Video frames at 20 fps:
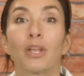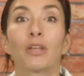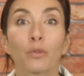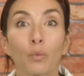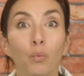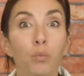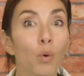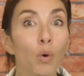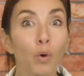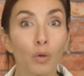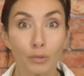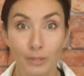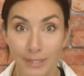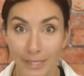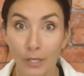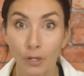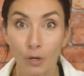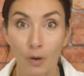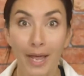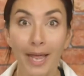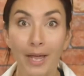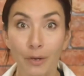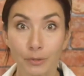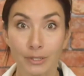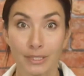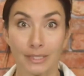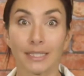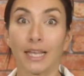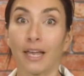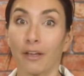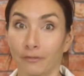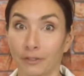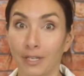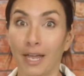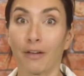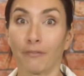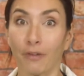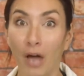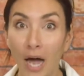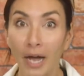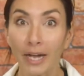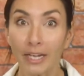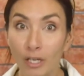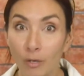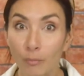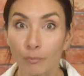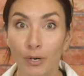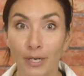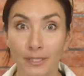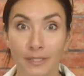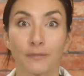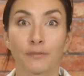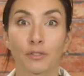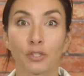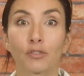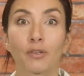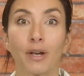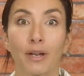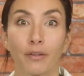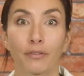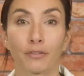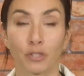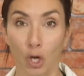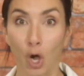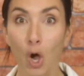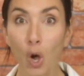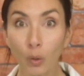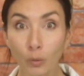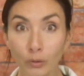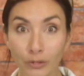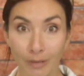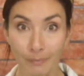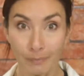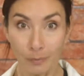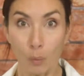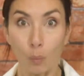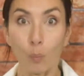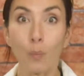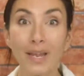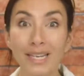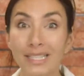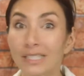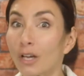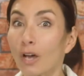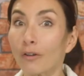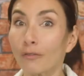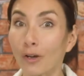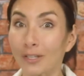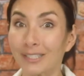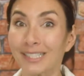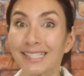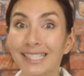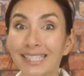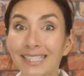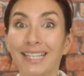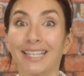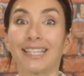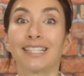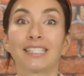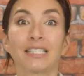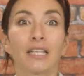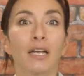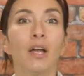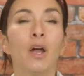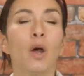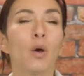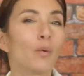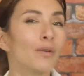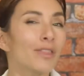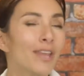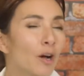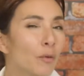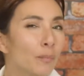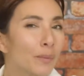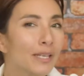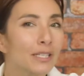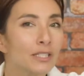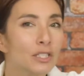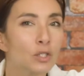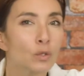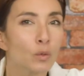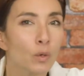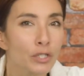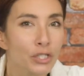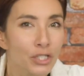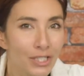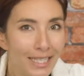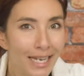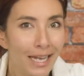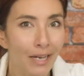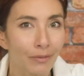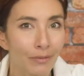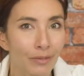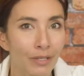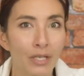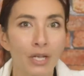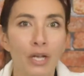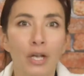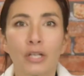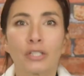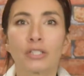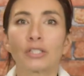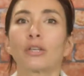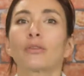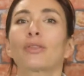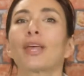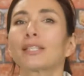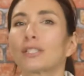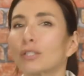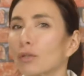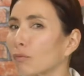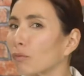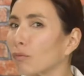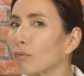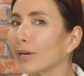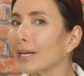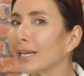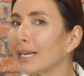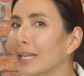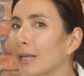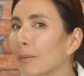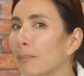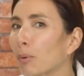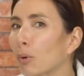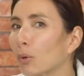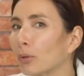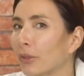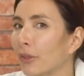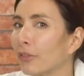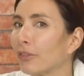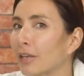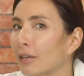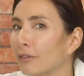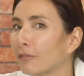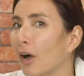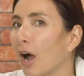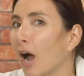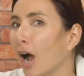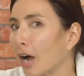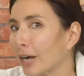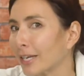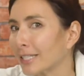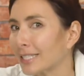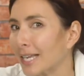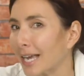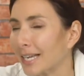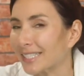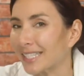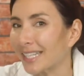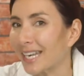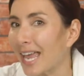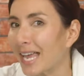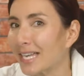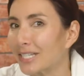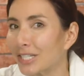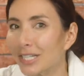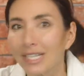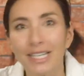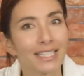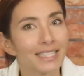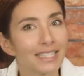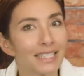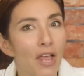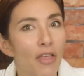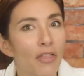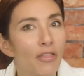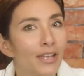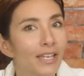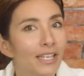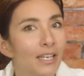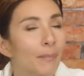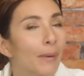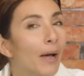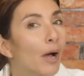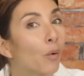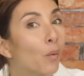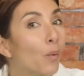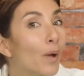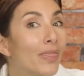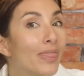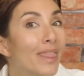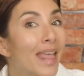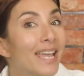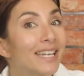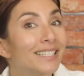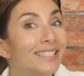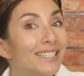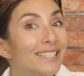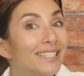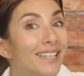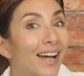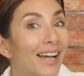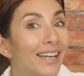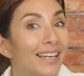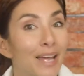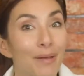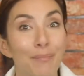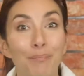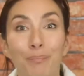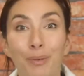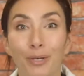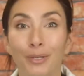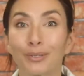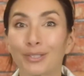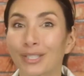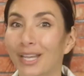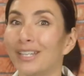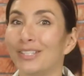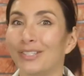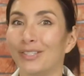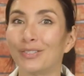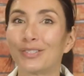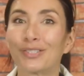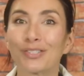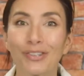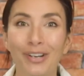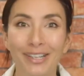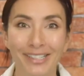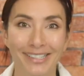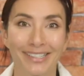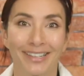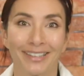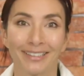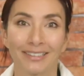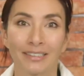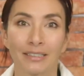The walls in our houses have to have high compressive strength to hold up the weight of our ceilings without being squashed down. So that's a really important thing for architects and engineers to think about when they design and build a new structure.